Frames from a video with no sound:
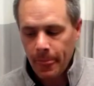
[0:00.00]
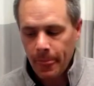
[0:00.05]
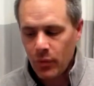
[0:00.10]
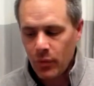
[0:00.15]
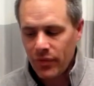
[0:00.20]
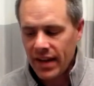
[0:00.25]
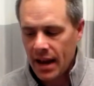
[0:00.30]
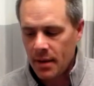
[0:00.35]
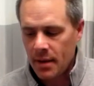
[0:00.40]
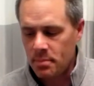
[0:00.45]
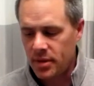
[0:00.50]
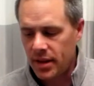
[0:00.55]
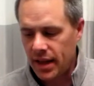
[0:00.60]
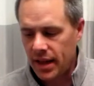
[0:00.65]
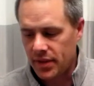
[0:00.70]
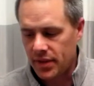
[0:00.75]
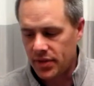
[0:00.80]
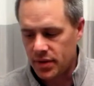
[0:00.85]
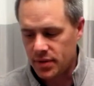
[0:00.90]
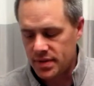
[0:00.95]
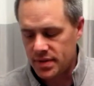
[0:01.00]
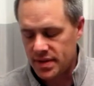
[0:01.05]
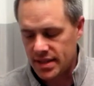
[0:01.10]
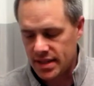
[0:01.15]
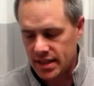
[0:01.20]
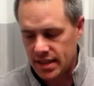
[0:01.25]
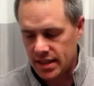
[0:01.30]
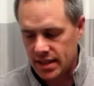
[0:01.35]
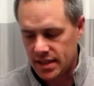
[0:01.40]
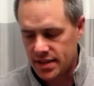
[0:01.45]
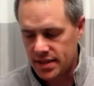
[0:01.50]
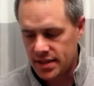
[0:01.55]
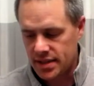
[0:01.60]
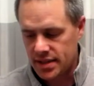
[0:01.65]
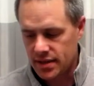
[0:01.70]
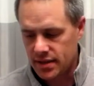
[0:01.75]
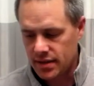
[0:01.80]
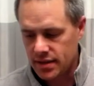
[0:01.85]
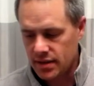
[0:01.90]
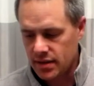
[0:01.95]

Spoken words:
We've got to plant those seeds.